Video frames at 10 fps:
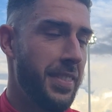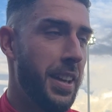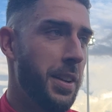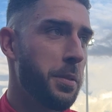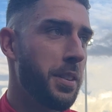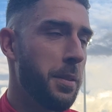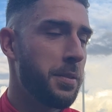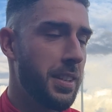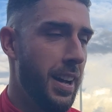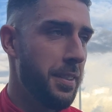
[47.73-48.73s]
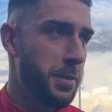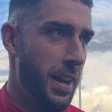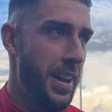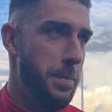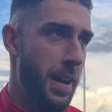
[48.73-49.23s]
Yeah, and I was
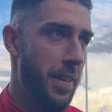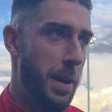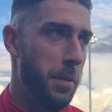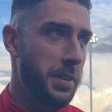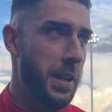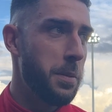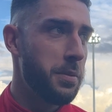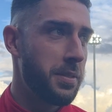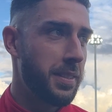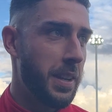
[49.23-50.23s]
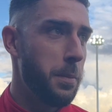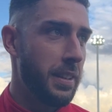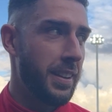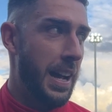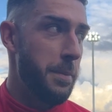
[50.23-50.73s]
gutted about that one. Gilbs
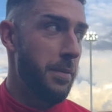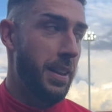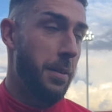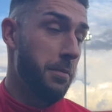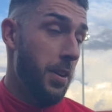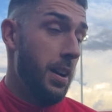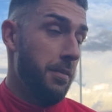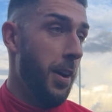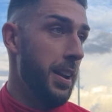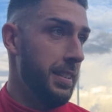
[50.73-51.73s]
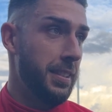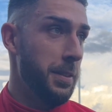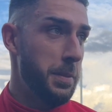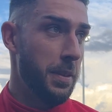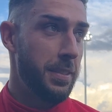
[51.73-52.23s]
had a go at me for that one, rightly
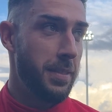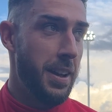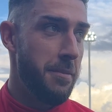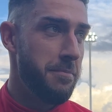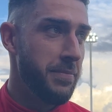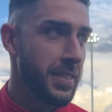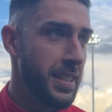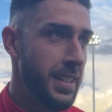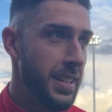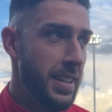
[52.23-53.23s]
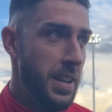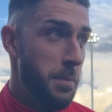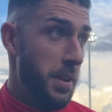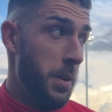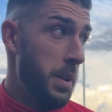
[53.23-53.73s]
so, to be honest.
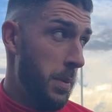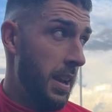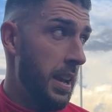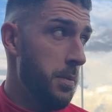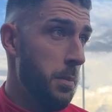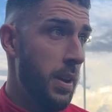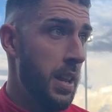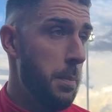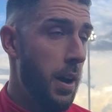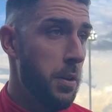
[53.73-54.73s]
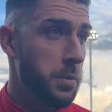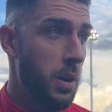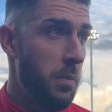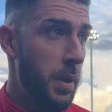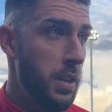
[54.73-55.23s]
But no, we had another one. We hit the bar as
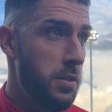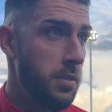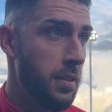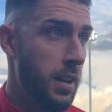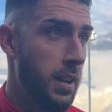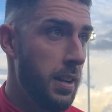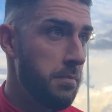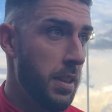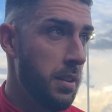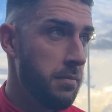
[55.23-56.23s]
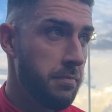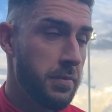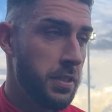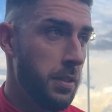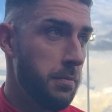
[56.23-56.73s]
well with Pidge, you know.
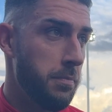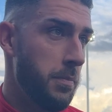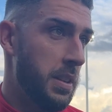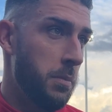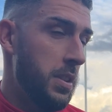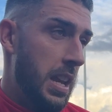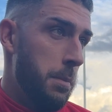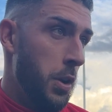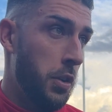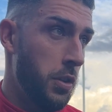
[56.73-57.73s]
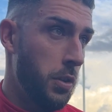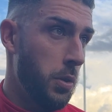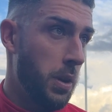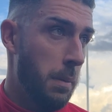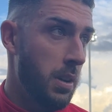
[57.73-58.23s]
So listen, we just kept knocking on the
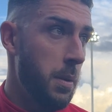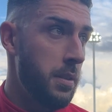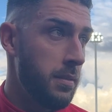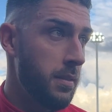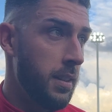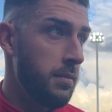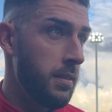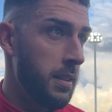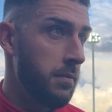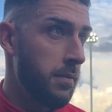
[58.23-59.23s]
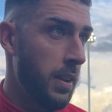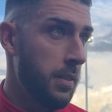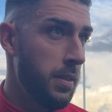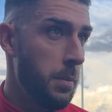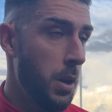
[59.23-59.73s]
door, kept going, and
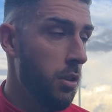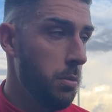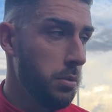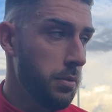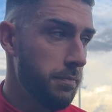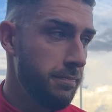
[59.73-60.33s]
thankfully we've got our rewards.